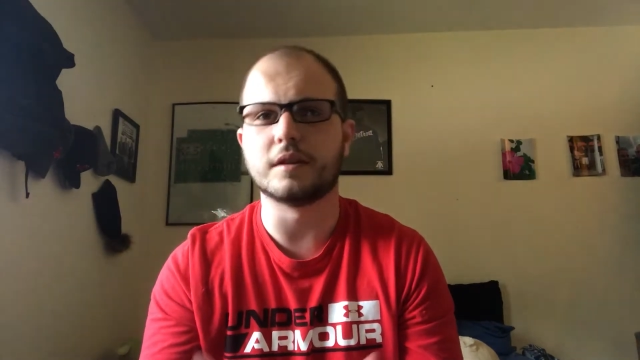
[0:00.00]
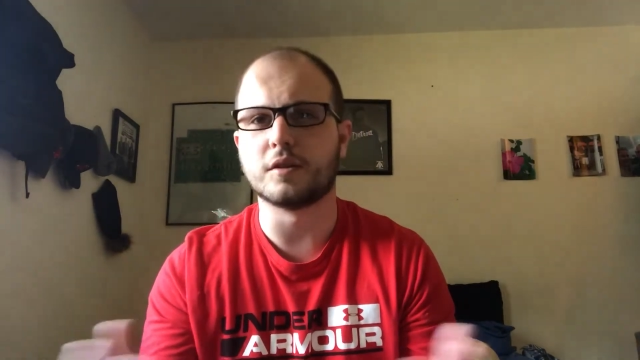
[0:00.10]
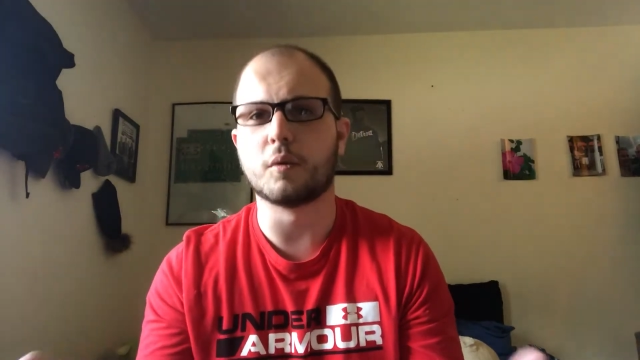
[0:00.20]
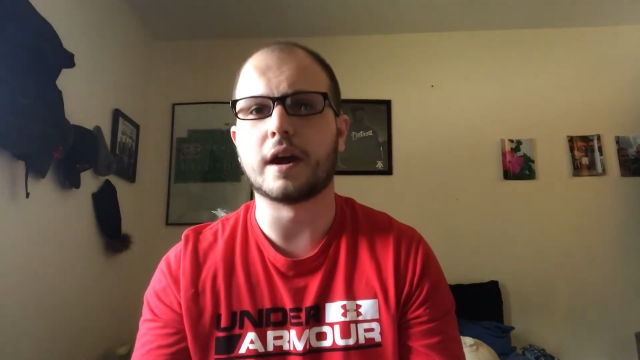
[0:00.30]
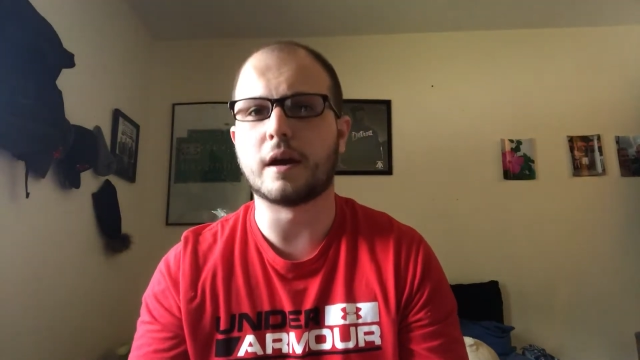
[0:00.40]

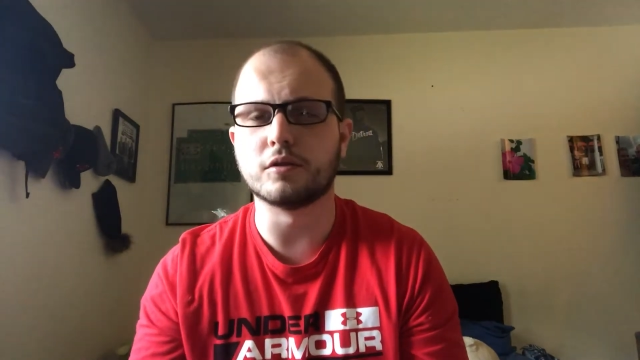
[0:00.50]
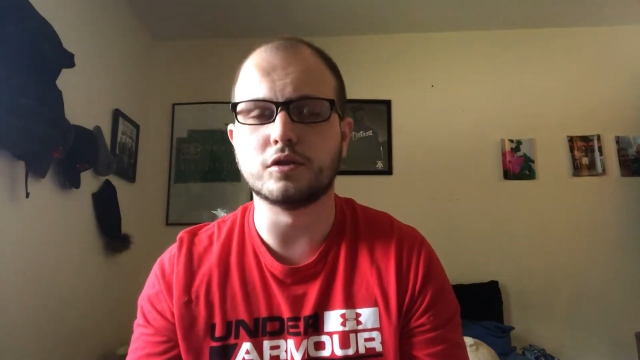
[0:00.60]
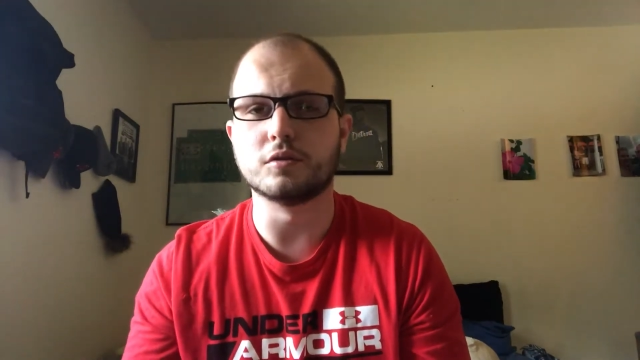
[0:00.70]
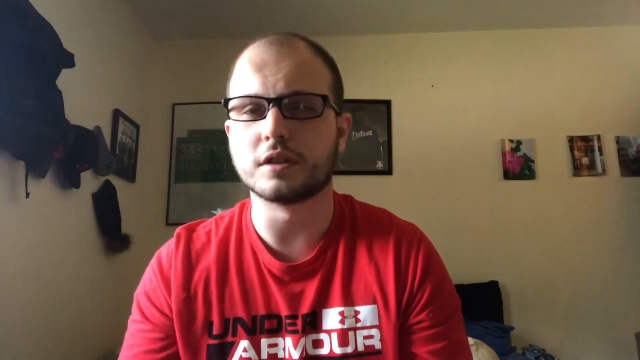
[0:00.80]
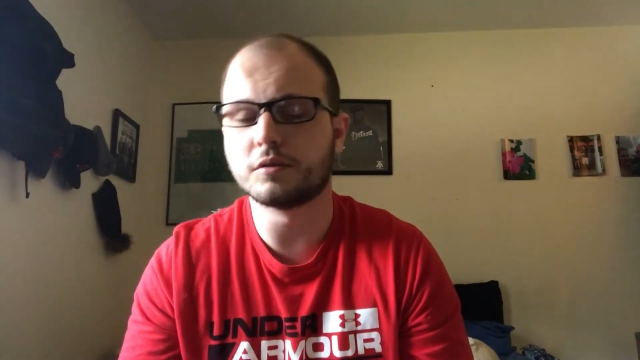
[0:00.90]
the way I was
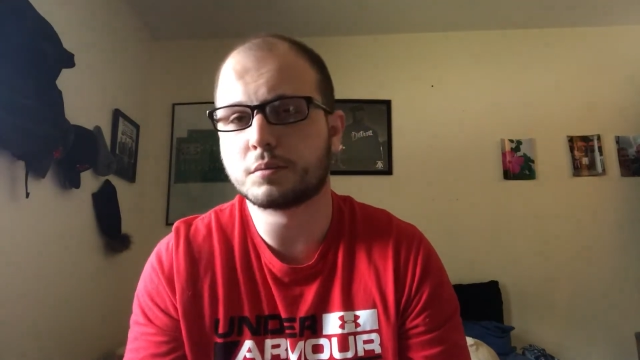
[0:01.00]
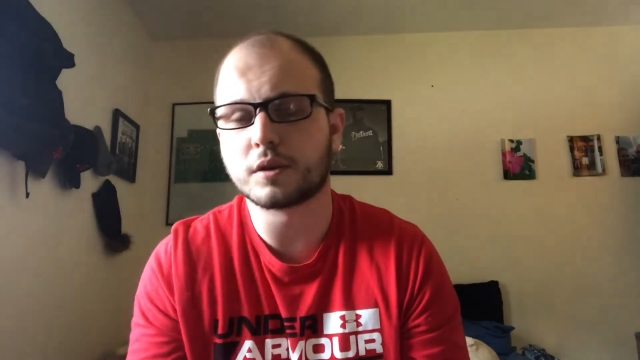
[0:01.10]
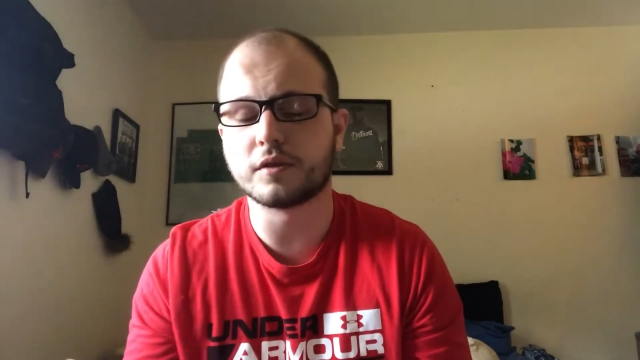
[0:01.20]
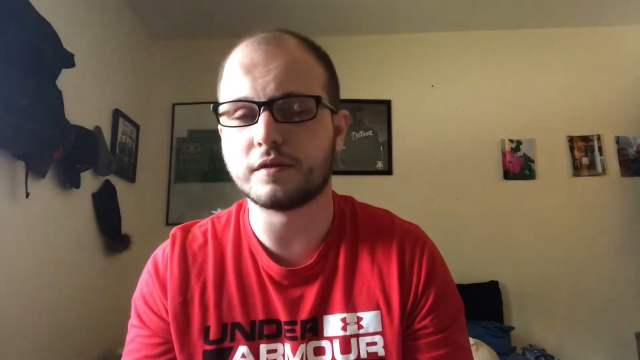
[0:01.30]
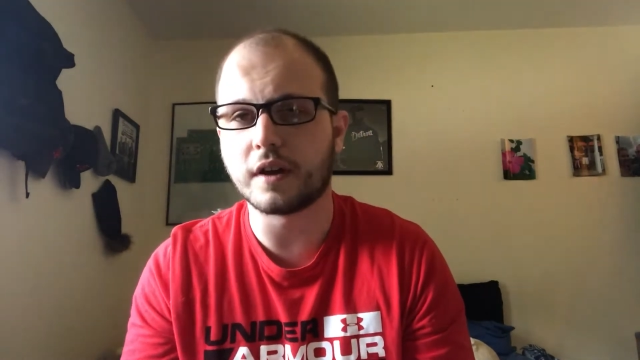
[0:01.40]
doing it was
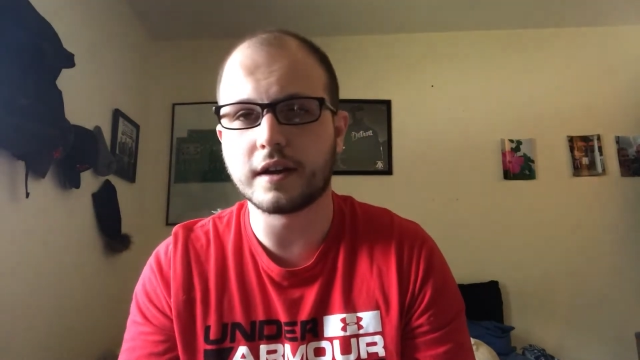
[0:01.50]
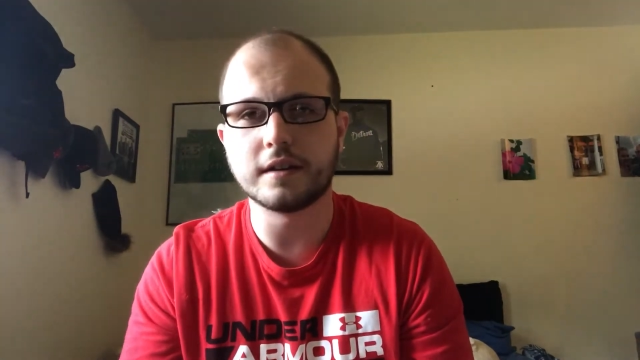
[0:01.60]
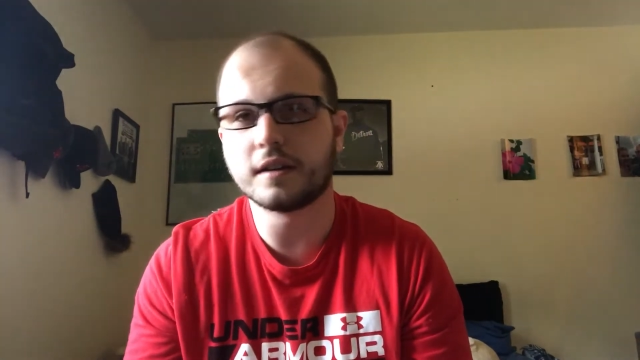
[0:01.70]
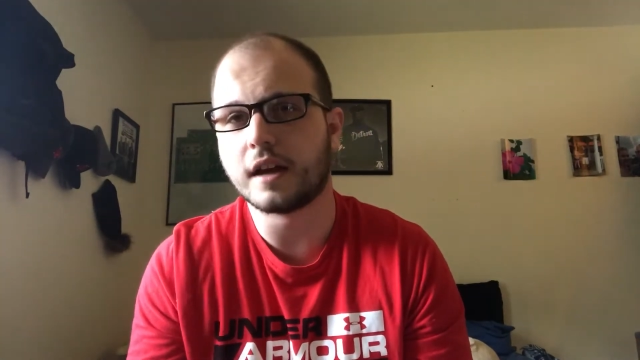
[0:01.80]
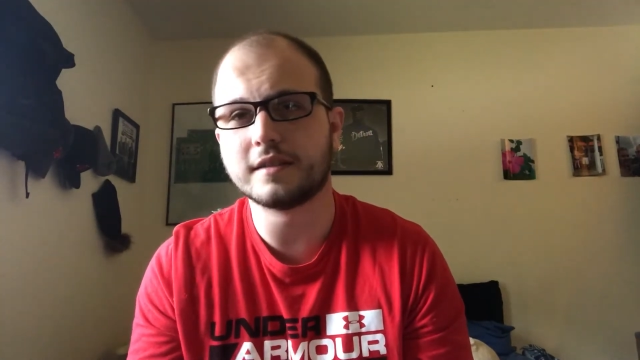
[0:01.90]
perfectly fine
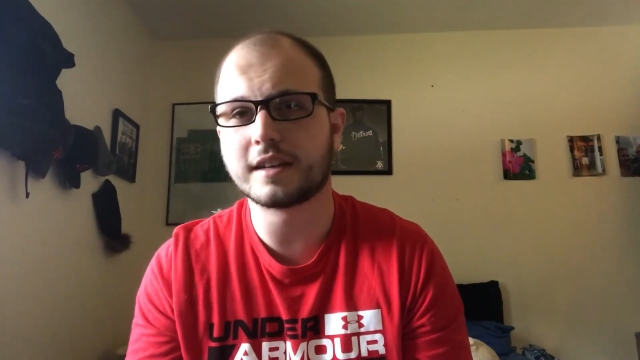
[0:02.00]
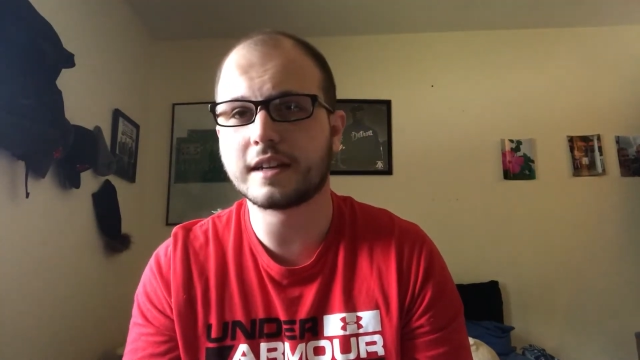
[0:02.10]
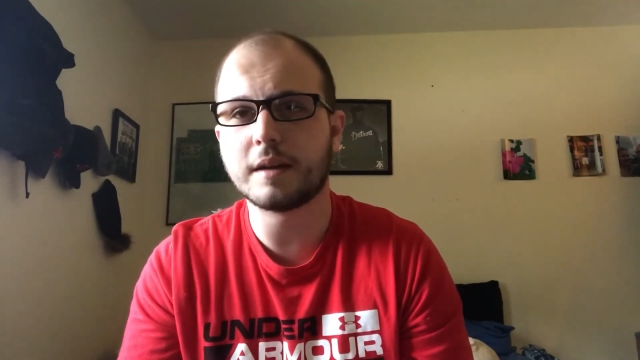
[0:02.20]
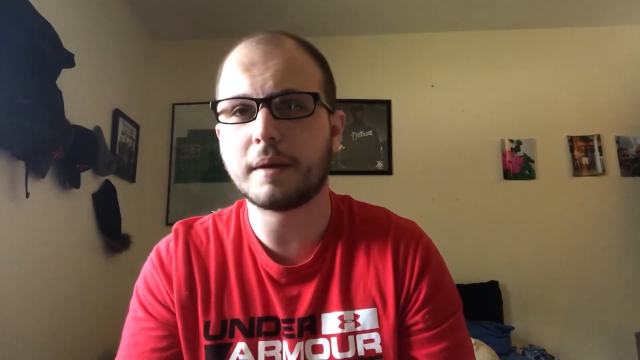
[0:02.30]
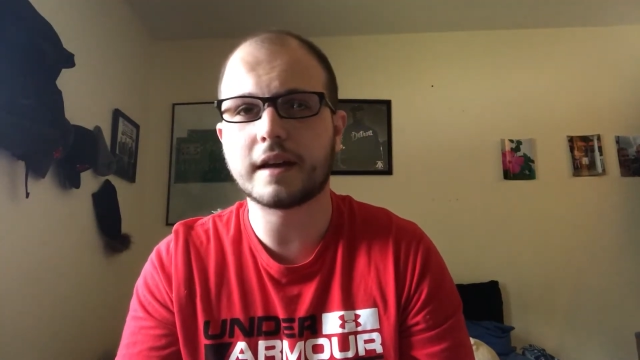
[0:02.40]
and I just got to
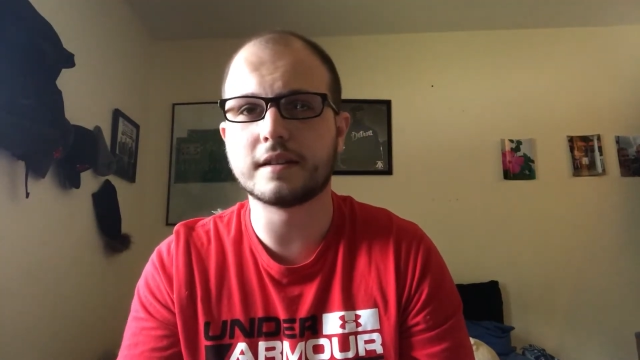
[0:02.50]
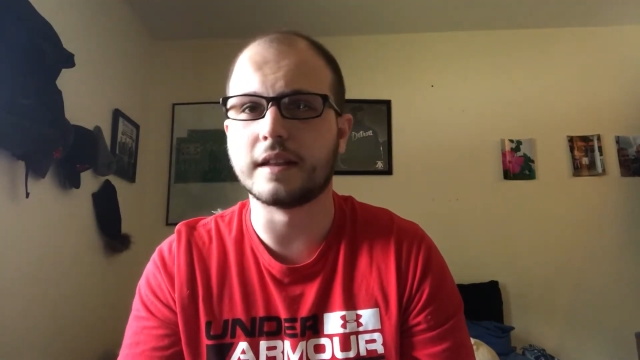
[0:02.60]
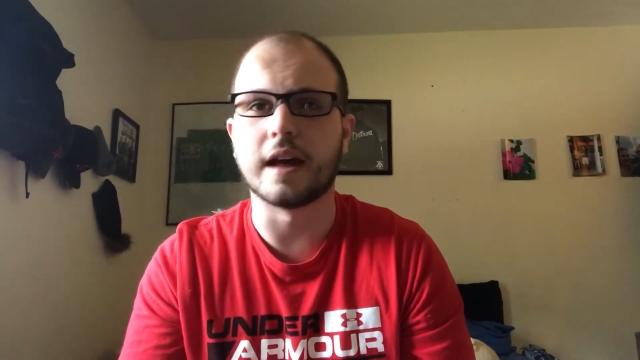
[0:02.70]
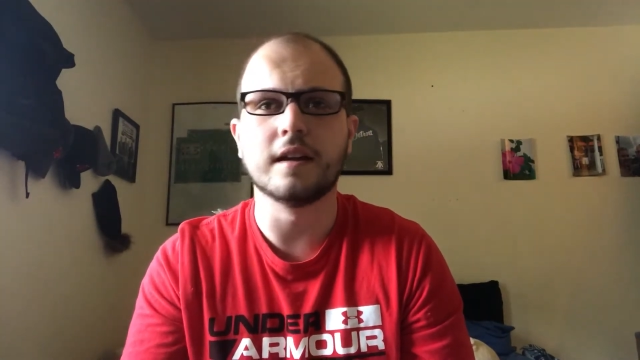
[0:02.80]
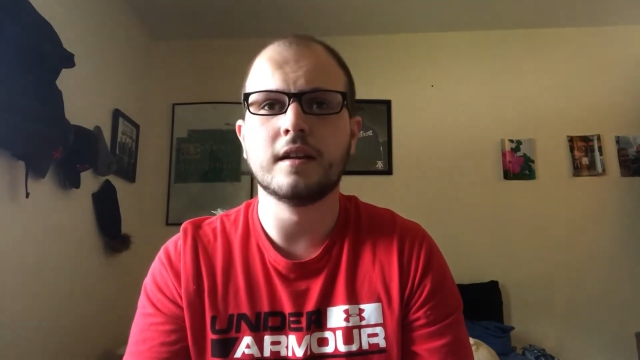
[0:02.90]
get back to that.